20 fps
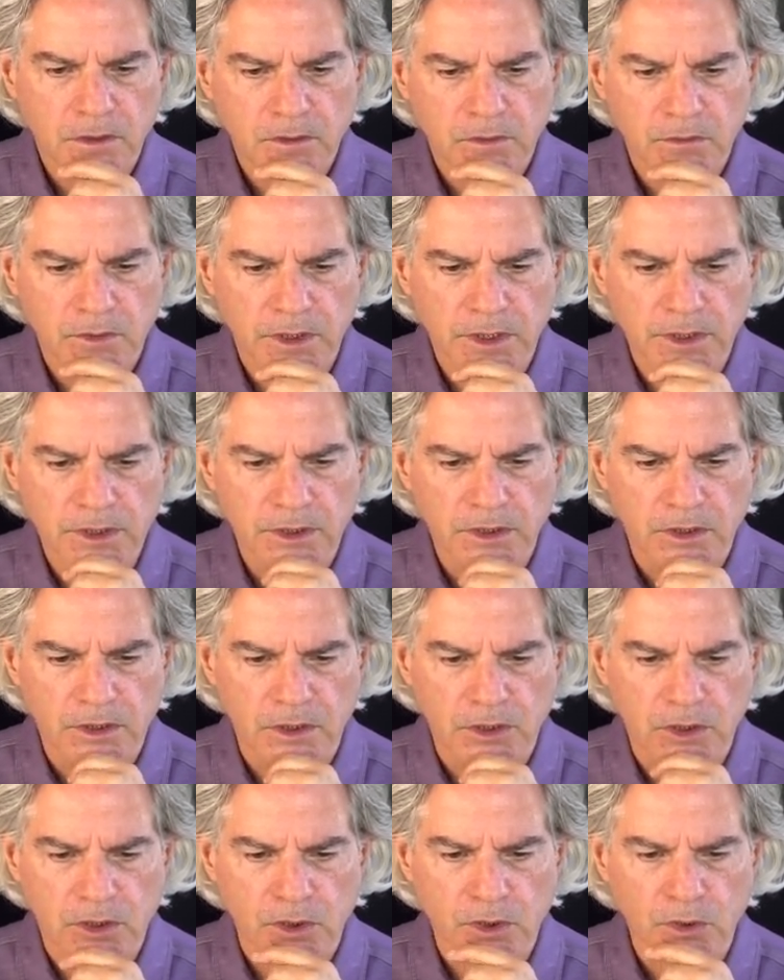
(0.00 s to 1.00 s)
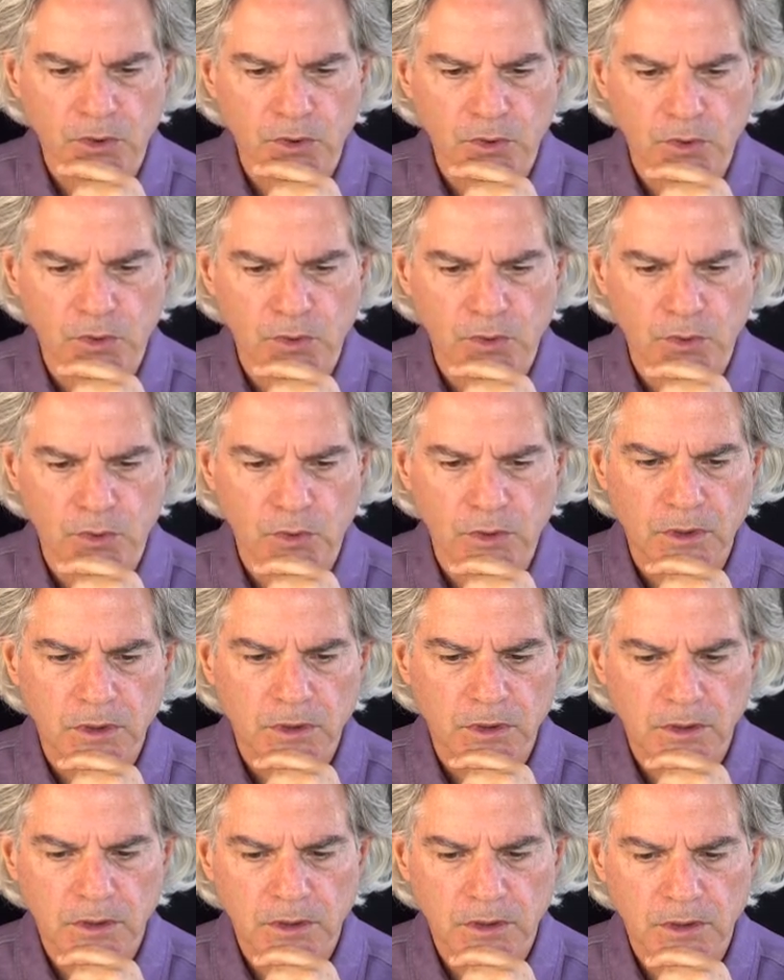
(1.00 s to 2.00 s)
Running slow.
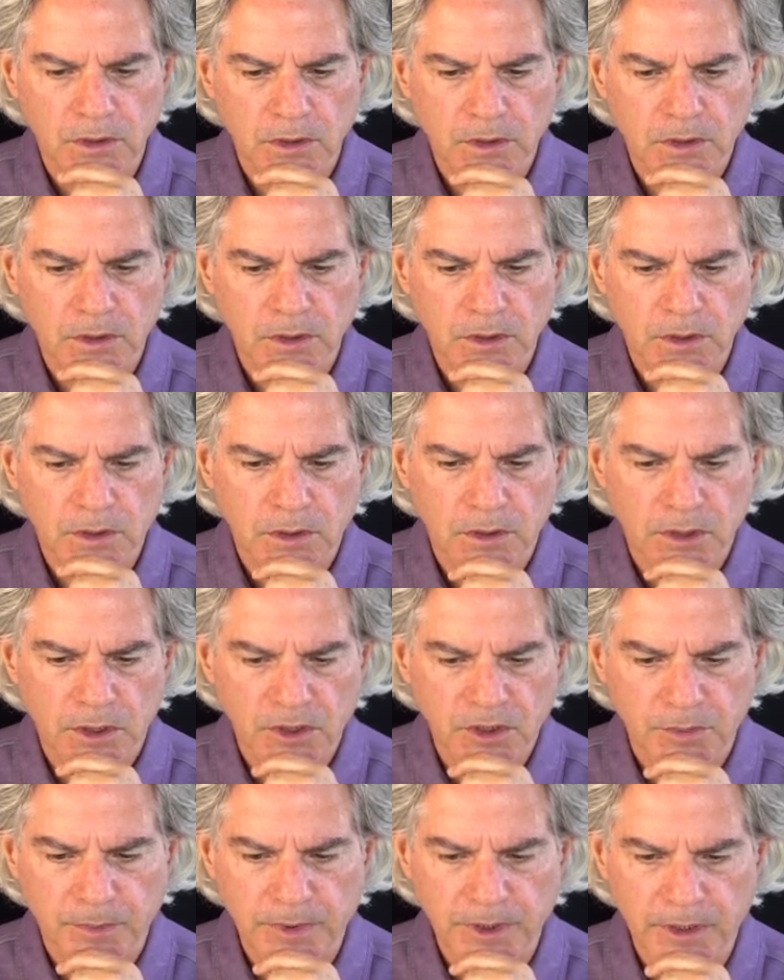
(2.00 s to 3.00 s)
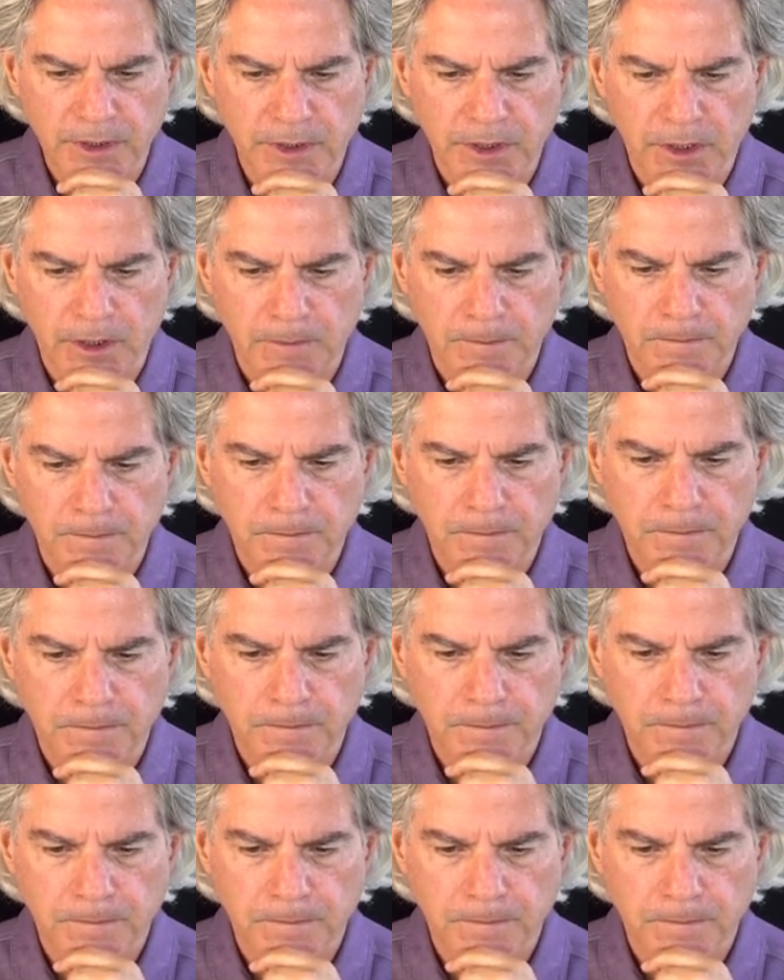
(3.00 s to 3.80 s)
Let's speed it up.